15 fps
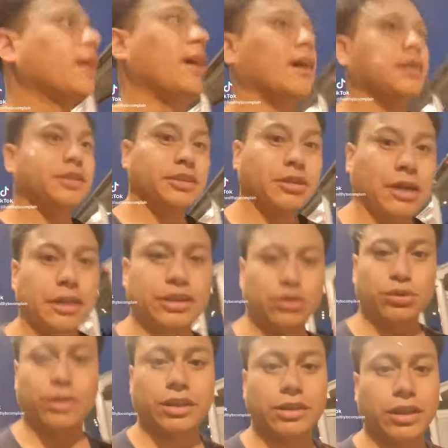Guys, so I just
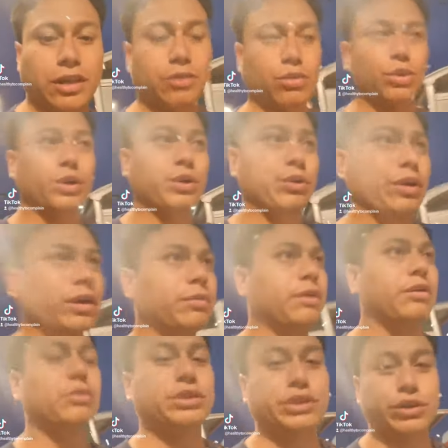want to talk real quick
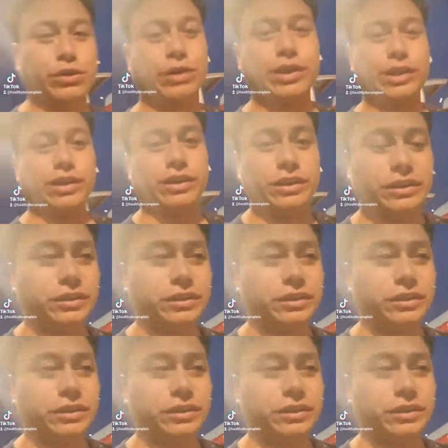about what's going